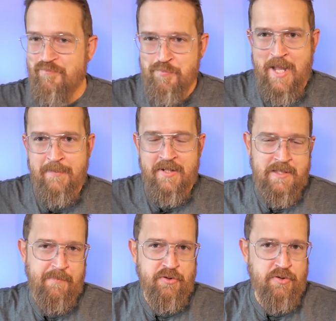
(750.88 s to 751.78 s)
maybe it's
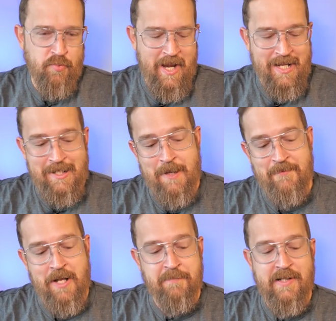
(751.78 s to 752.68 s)
supposed to rain and
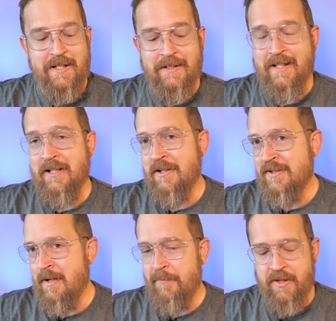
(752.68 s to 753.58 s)
I've got to play a gig or
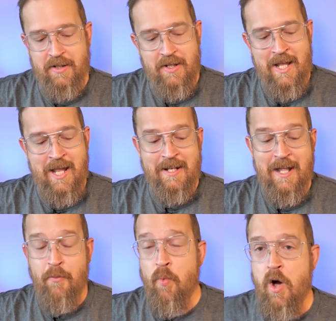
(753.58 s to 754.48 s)
something, and
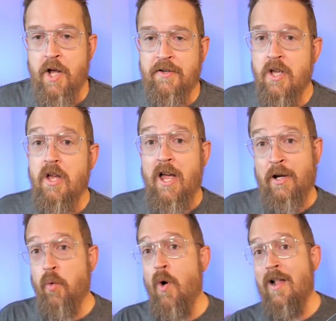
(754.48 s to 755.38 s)
I want a
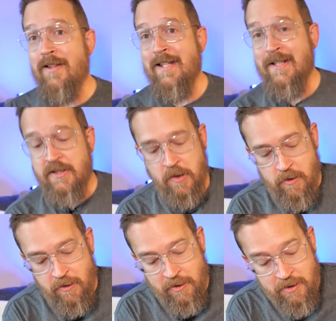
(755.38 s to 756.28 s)
quality
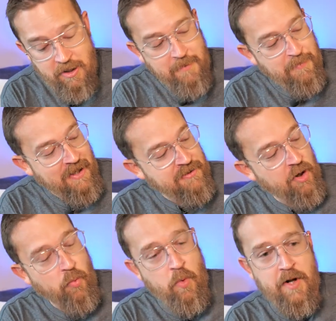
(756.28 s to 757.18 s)
guitar, but I
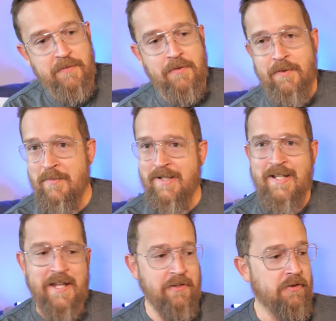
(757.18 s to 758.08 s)
don't want my
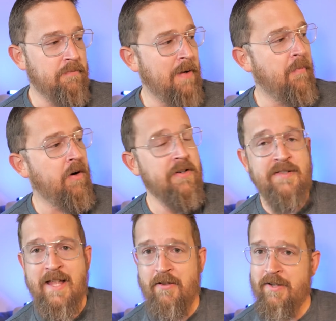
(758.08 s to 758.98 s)
Taylor or my
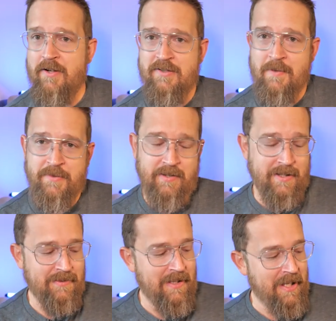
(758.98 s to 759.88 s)
Martins out there or something
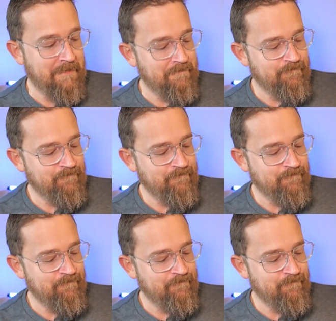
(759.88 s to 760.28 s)
like that.